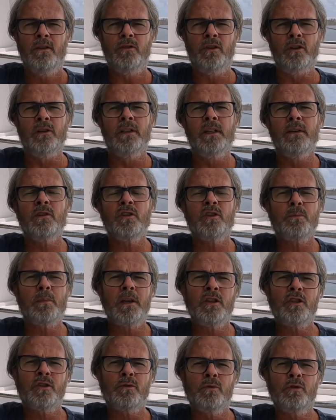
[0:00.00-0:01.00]
The living
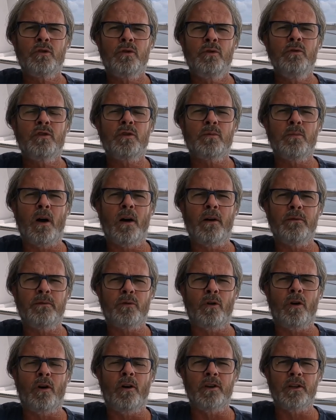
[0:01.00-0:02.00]
space was too small
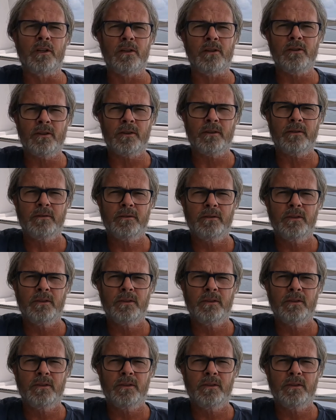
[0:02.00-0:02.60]
for our needs.